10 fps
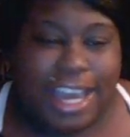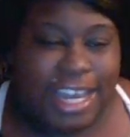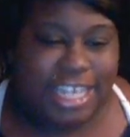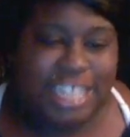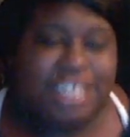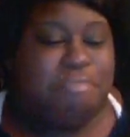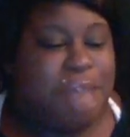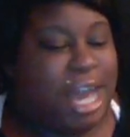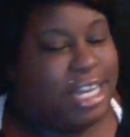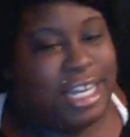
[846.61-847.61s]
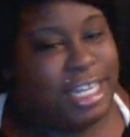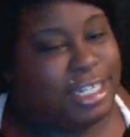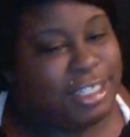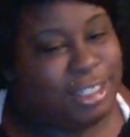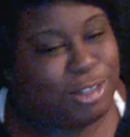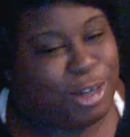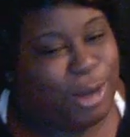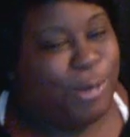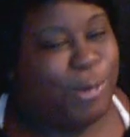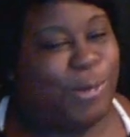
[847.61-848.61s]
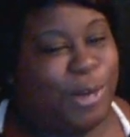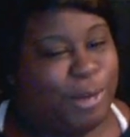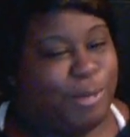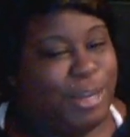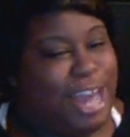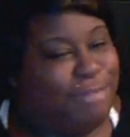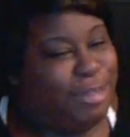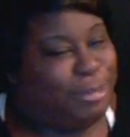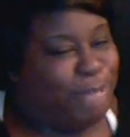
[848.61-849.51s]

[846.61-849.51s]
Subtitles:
Get this belly in, you know, order or whatever.